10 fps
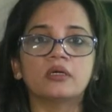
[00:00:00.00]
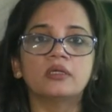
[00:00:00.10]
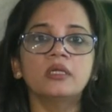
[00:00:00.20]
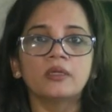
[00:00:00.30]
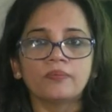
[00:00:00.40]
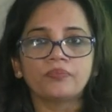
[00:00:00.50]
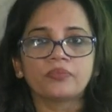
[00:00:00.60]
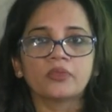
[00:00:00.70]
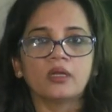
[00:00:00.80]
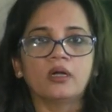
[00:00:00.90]
turn
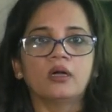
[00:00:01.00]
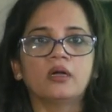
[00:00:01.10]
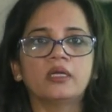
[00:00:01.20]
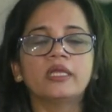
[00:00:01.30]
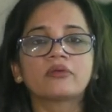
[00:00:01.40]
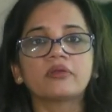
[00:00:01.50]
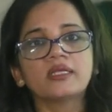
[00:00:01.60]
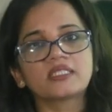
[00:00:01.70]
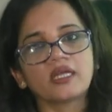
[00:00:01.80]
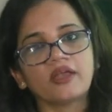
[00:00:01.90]

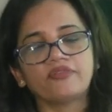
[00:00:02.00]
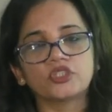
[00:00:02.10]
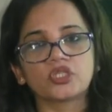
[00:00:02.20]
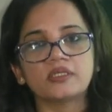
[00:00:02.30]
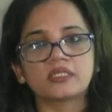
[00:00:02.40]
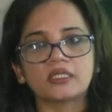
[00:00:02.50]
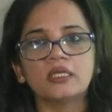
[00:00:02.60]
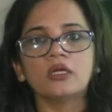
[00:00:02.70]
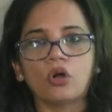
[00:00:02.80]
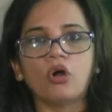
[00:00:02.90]
increased the
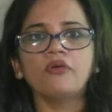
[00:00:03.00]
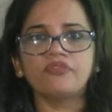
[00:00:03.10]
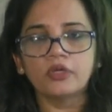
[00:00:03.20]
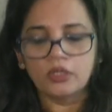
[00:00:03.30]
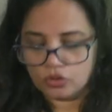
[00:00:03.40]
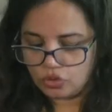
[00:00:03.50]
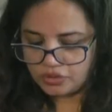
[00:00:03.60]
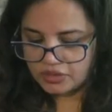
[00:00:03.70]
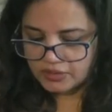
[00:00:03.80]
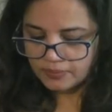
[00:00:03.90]
efficiency of
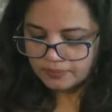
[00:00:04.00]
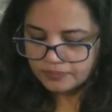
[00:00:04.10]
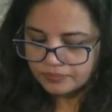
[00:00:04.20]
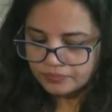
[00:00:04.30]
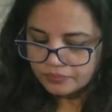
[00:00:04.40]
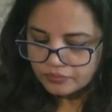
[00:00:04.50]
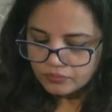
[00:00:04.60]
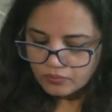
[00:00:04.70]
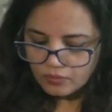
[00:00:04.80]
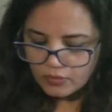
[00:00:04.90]
goods.
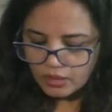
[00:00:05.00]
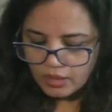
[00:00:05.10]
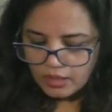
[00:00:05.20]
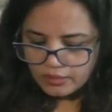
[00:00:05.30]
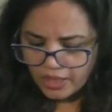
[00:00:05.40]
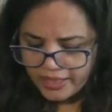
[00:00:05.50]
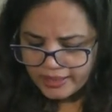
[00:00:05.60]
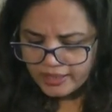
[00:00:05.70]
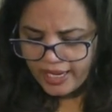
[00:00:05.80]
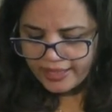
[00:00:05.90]
Now,
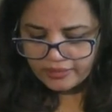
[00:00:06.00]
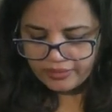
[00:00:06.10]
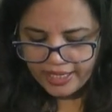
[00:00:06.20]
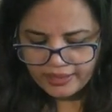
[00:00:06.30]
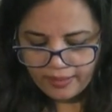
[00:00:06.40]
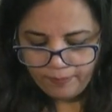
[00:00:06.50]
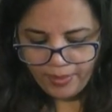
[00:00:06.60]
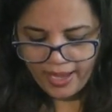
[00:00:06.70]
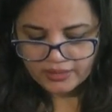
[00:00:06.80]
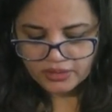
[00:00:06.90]
England had a great
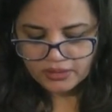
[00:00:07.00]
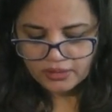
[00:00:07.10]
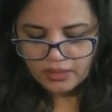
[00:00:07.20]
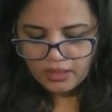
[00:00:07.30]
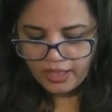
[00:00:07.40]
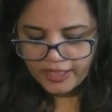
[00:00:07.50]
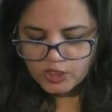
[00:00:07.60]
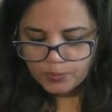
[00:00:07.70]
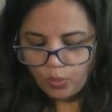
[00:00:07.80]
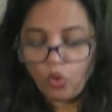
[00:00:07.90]
impact. Her
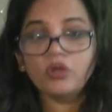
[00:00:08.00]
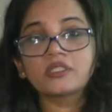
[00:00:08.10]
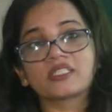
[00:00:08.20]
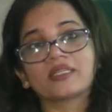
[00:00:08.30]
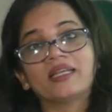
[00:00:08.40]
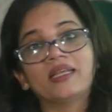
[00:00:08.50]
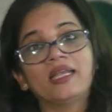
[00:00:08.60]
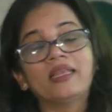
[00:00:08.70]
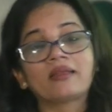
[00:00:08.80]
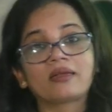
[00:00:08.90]
exports
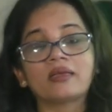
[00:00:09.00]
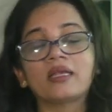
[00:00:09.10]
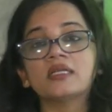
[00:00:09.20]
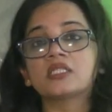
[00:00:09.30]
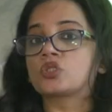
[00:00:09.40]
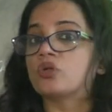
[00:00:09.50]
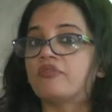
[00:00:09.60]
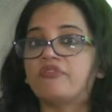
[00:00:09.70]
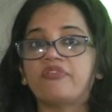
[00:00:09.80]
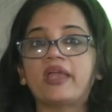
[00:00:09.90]
increased to
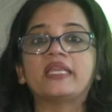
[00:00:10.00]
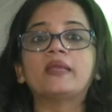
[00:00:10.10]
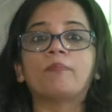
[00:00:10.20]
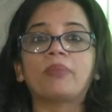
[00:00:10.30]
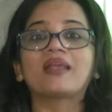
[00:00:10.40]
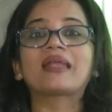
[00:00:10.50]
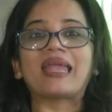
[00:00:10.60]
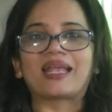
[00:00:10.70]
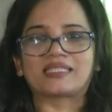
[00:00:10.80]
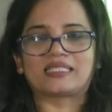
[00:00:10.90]
a very
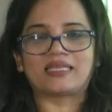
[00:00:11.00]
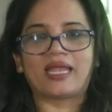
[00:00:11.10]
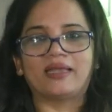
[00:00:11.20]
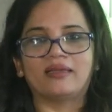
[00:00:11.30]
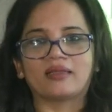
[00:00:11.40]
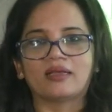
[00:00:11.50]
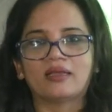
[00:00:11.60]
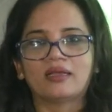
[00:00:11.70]
big extent.